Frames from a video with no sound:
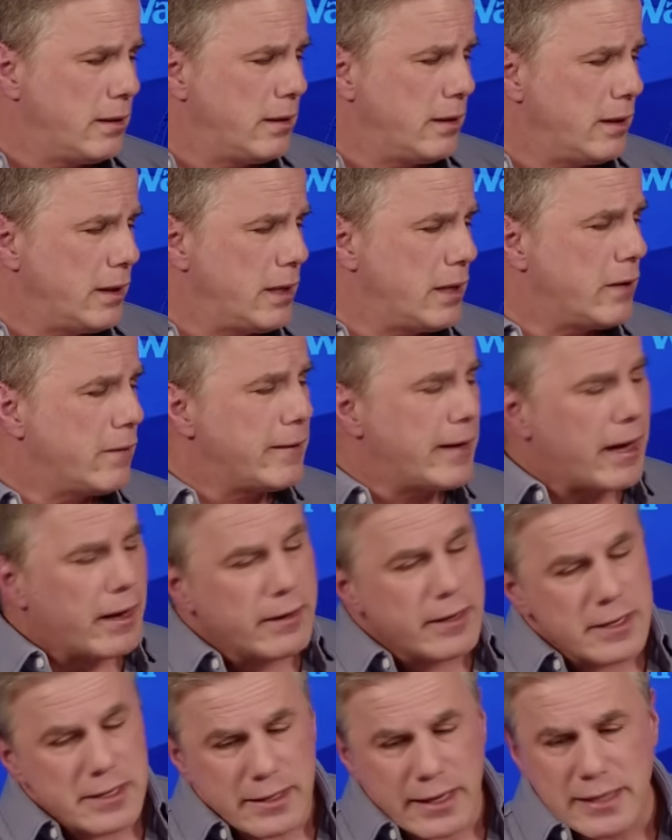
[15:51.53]
you know, now
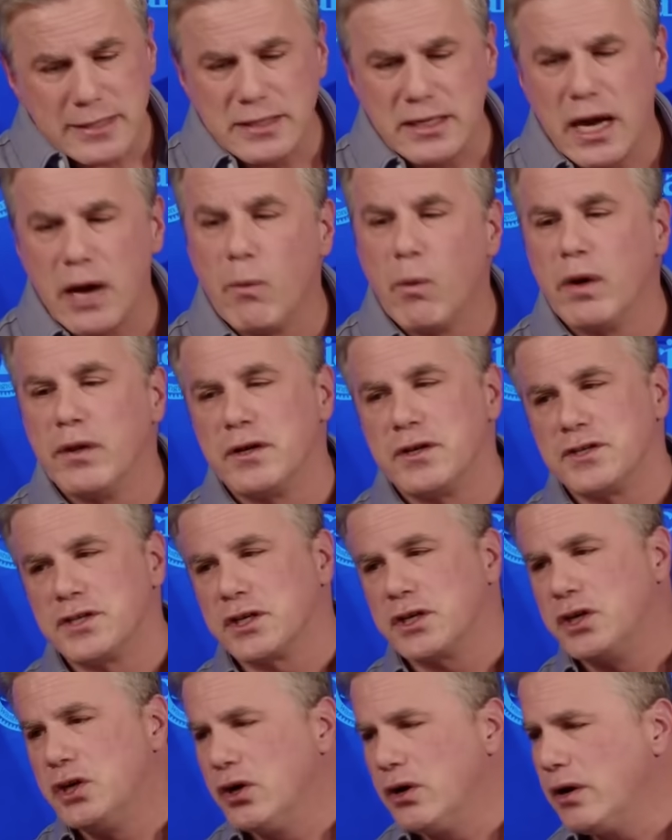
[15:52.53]
they, they say, well, there's
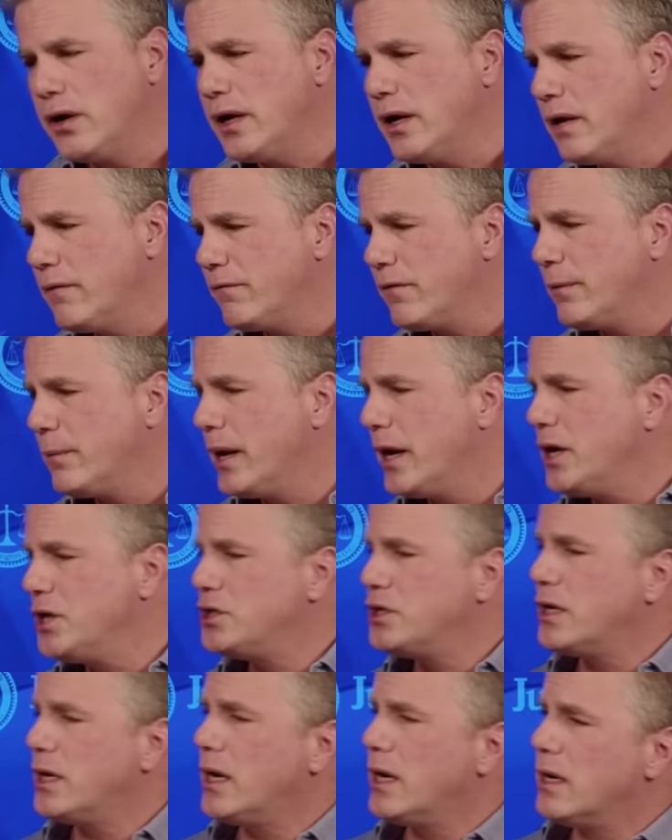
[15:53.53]
security
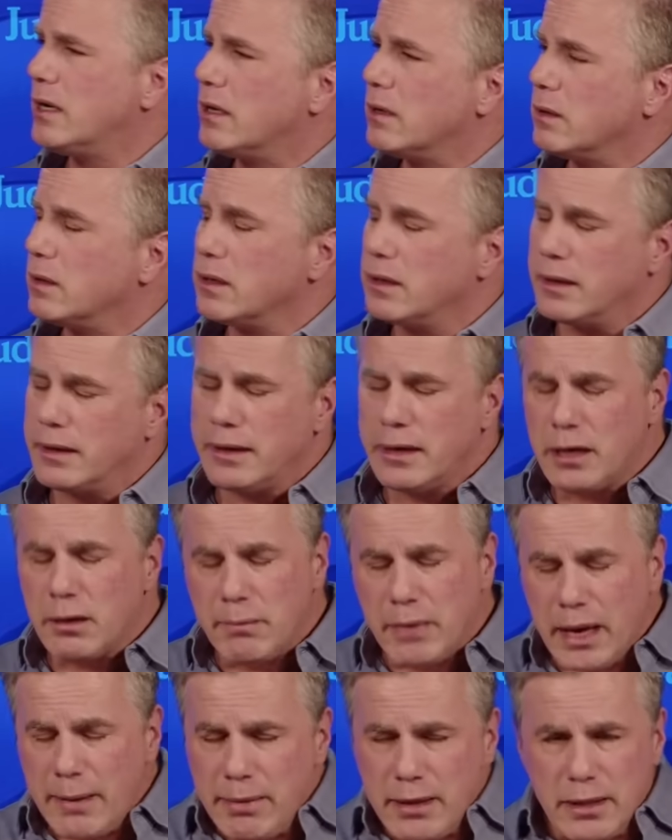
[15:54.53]
information and, you know,
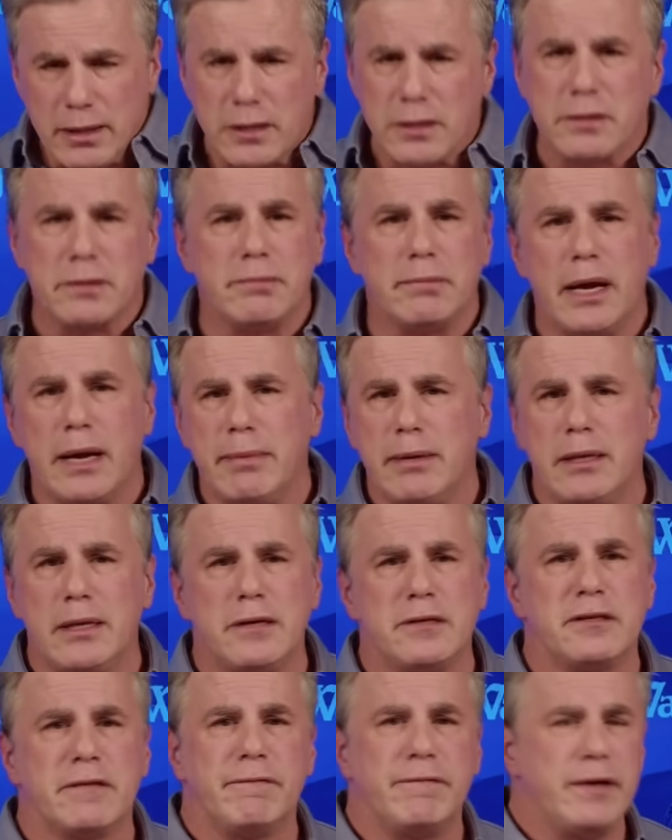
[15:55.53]
maybe there maybe
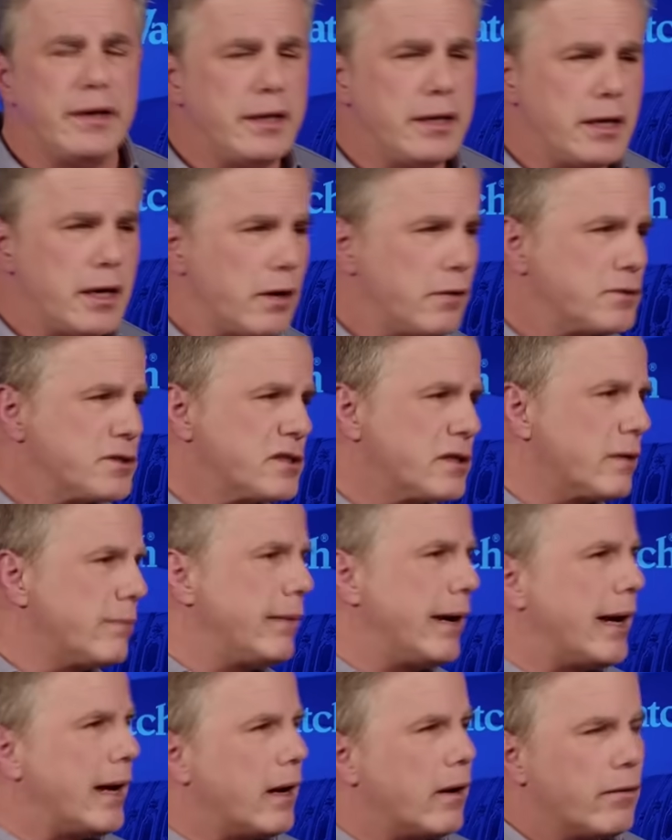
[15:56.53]
there's a video
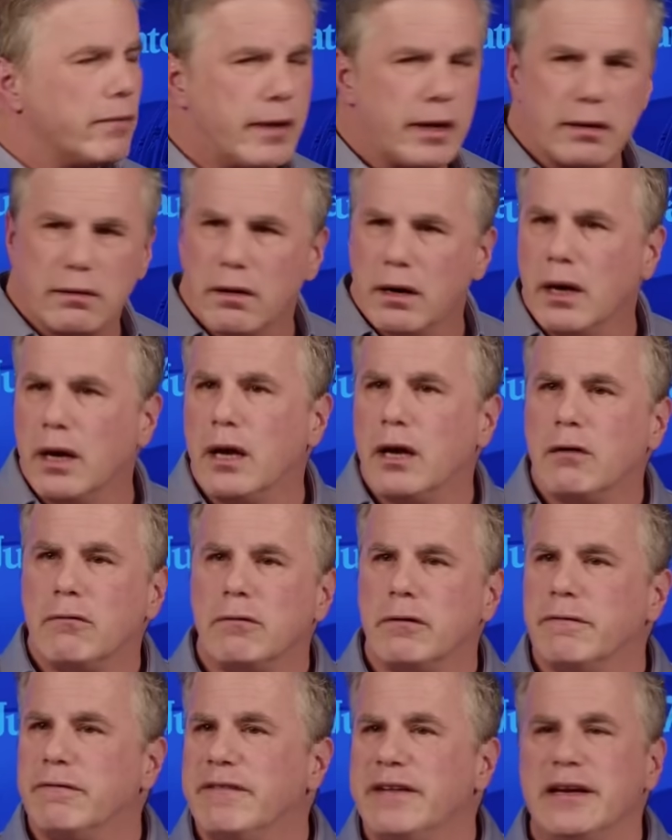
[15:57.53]
somehow that
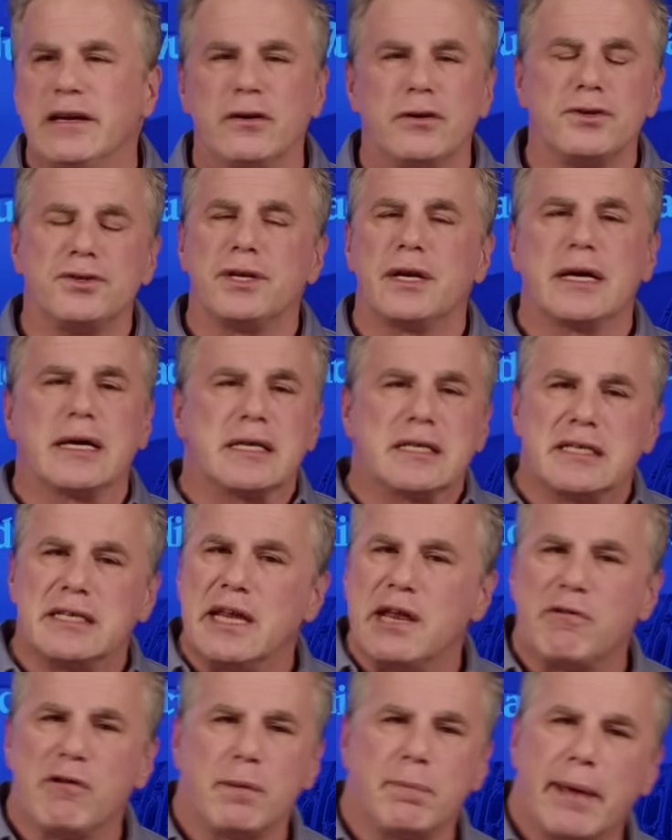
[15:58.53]
reveals like a
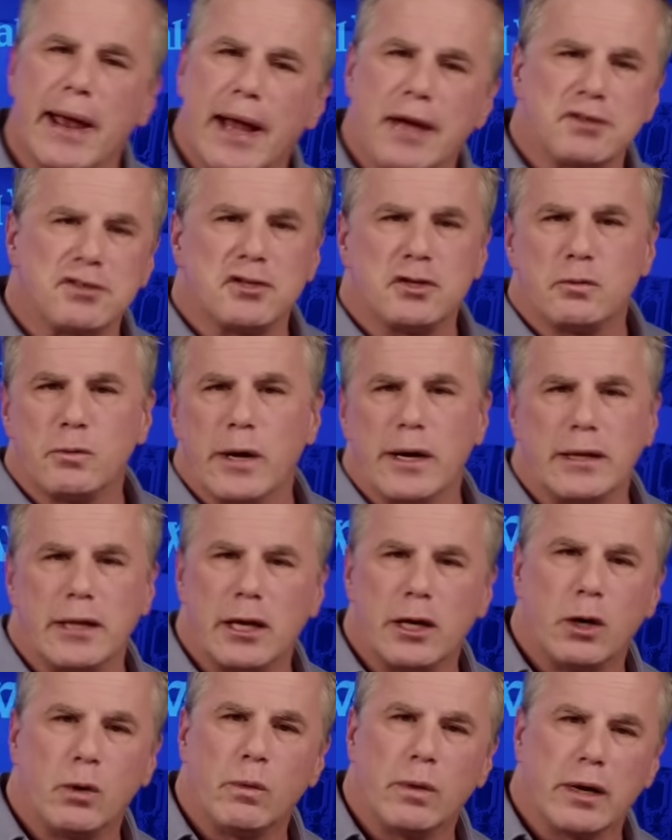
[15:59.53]
secret passageway they
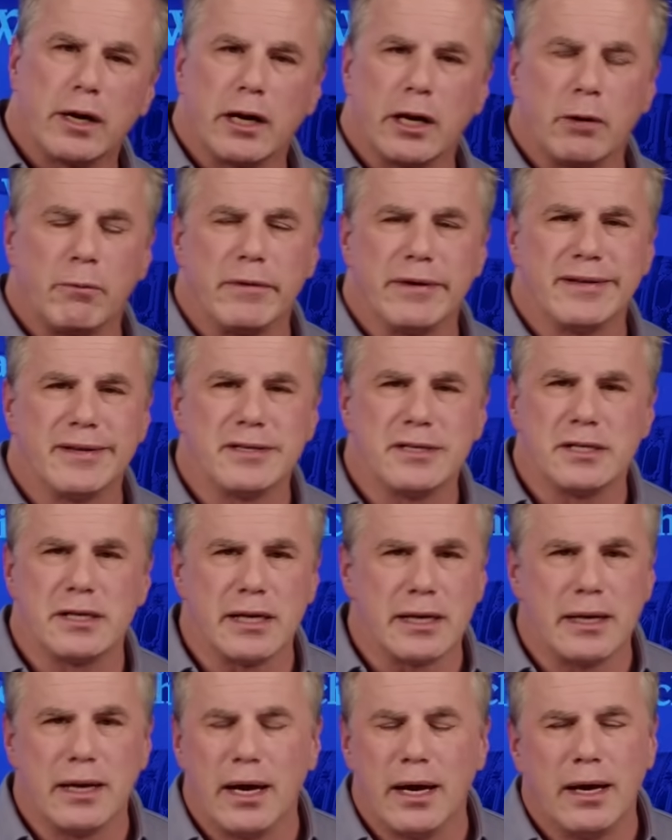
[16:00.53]
don't want anyone to
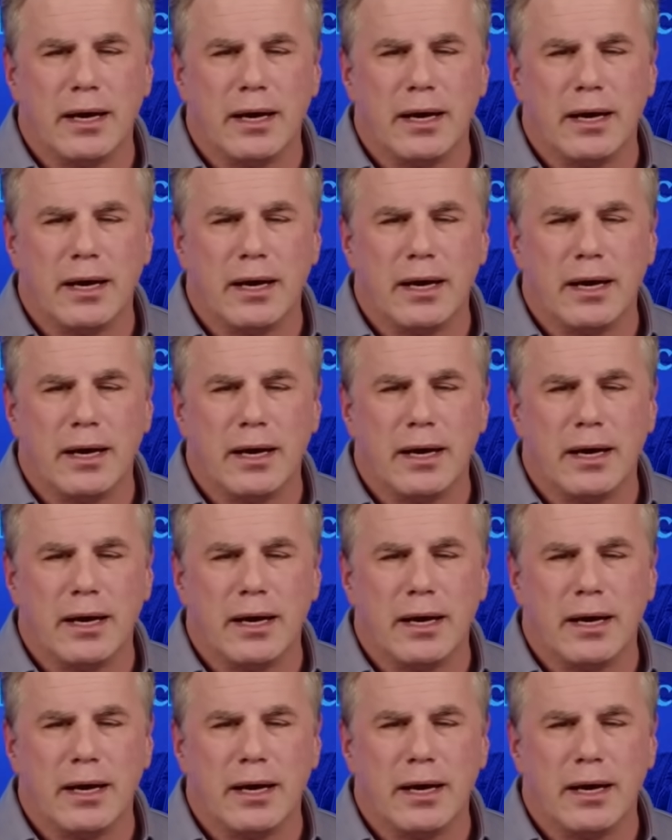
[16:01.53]
see.